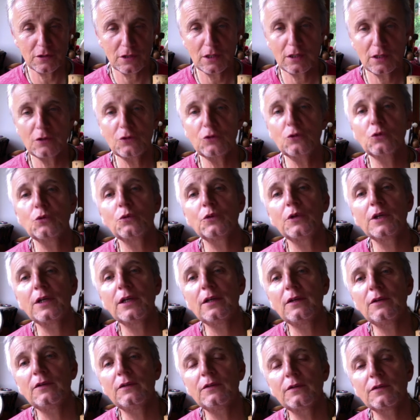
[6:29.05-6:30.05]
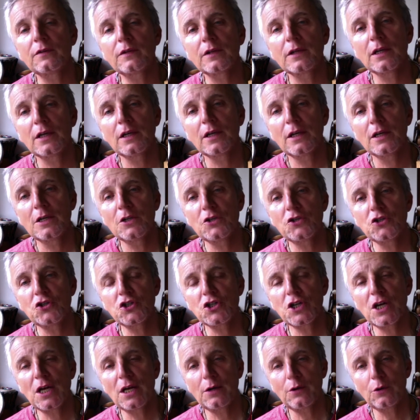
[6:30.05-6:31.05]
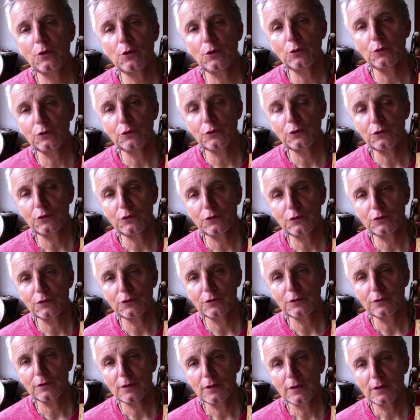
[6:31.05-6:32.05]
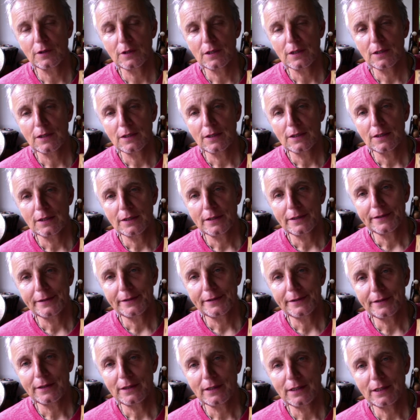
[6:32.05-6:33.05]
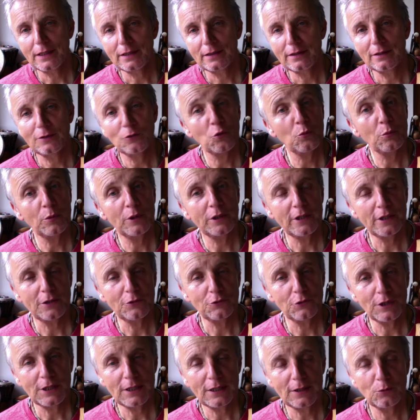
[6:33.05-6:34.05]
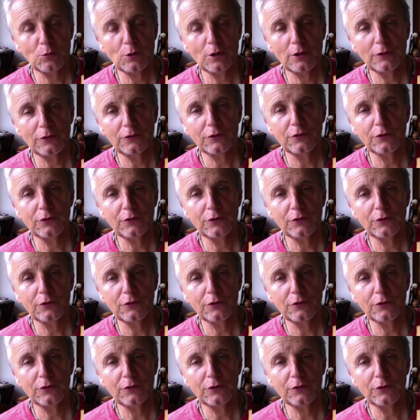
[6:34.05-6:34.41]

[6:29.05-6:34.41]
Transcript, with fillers: So let's go. Before we go, maybe breathe into your heart.